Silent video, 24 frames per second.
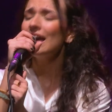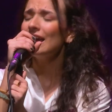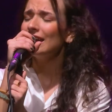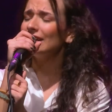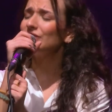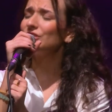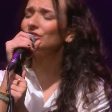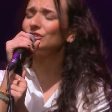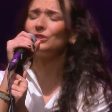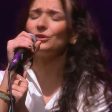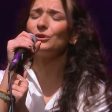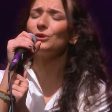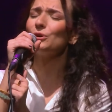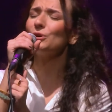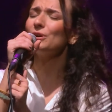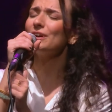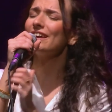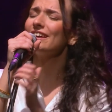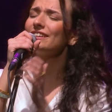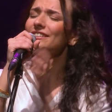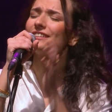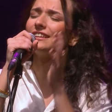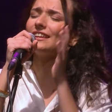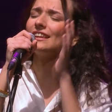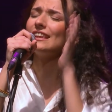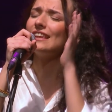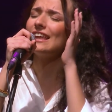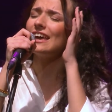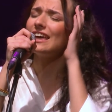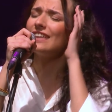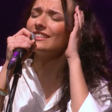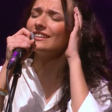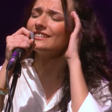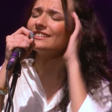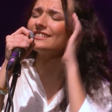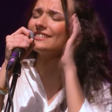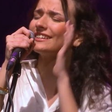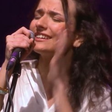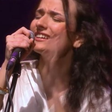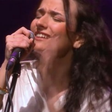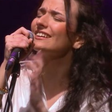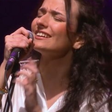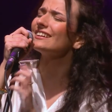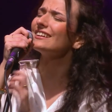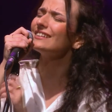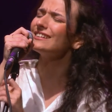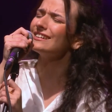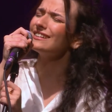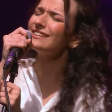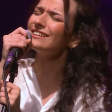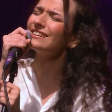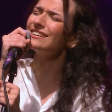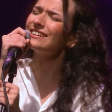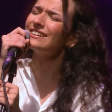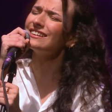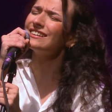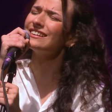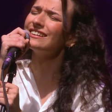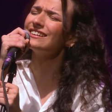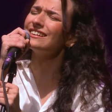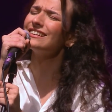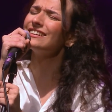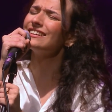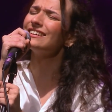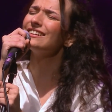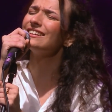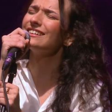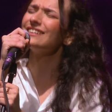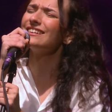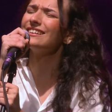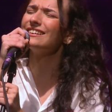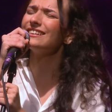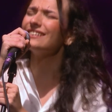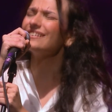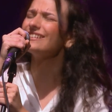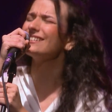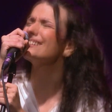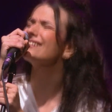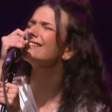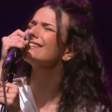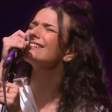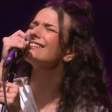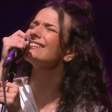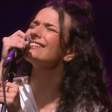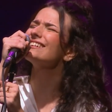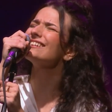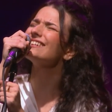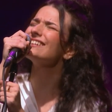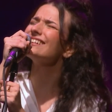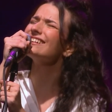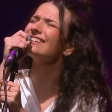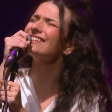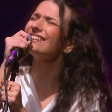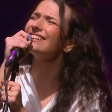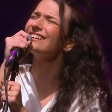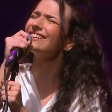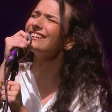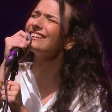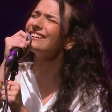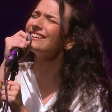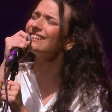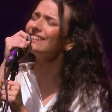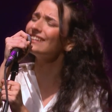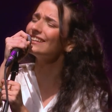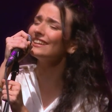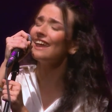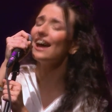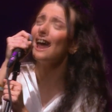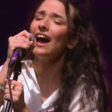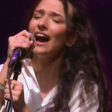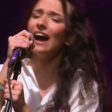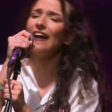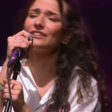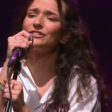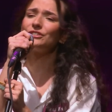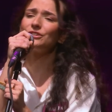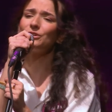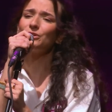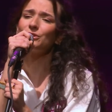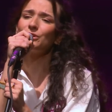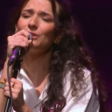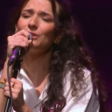into his leather seat. I took a